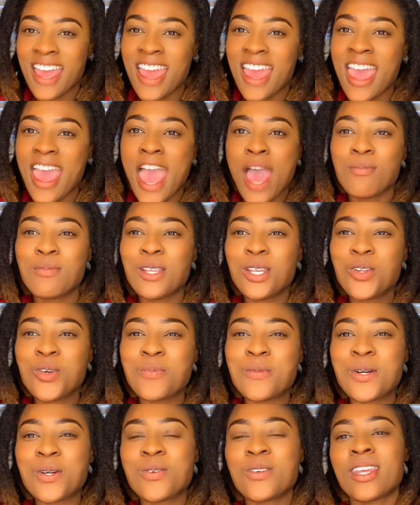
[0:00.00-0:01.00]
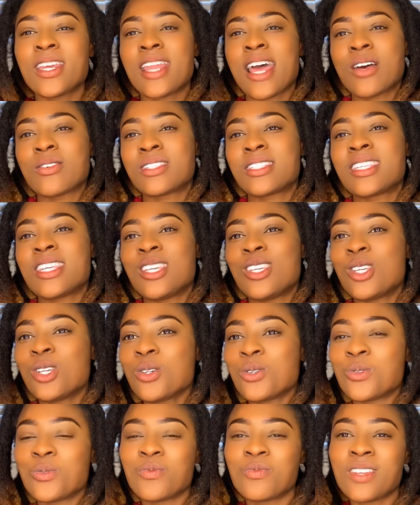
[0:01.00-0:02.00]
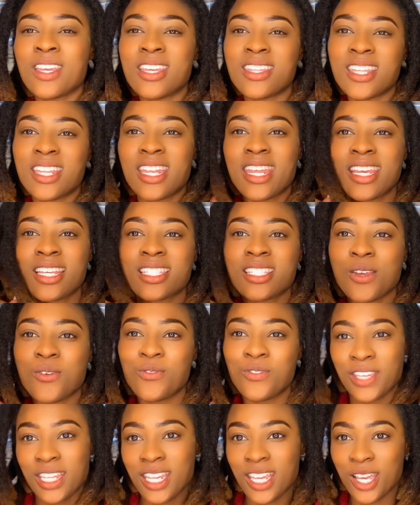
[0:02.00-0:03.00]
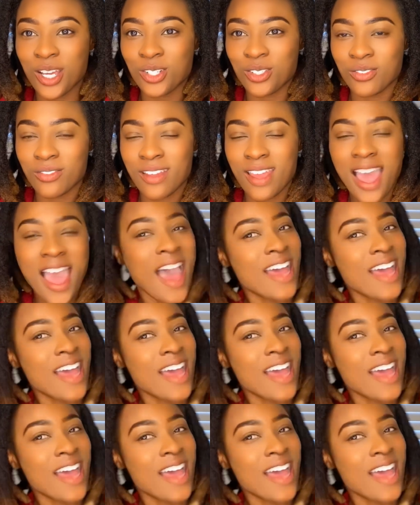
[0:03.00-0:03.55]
Happy new moon, and I'll see you in the next video.